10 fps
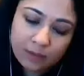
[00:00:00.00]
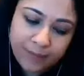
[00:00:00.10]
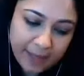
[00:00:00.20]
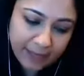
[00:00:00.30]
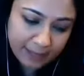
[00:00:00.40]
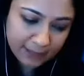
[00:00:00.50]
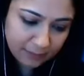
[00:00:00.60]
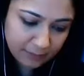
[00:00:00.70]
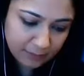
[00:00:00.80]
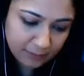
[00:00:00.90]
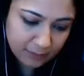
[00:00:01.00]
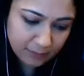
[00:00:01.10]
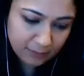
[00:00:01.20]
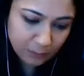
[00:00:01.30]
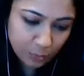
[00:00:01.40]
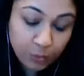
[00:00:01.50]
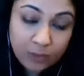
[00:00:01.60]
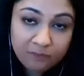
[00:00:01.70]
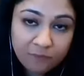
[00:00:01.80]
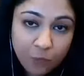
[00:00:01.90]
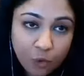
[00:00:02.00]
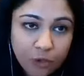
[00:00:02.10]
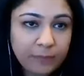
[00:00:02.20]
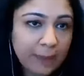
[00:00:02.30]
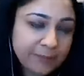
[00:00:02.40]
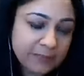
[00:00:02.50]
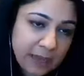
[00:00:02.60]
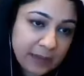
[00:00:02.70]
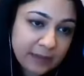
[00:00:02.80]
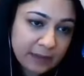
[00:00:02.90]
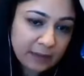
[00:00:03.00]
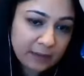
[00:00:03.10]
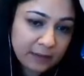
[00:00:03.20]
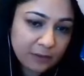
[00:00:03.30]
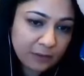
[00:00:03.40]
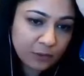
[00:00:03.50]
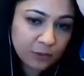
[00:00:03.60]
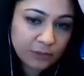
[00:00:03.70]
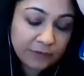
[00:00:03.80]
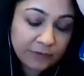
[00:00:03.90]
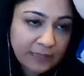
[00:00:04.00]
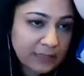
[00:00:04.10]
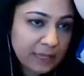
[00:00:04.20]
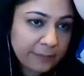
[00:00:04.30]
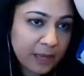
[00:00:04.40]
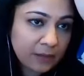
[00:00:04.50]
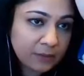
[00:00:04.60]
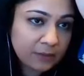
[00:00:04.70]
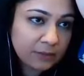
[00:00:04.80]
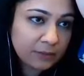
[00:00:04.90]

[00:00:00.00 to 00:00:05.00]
that you can form and the great thing about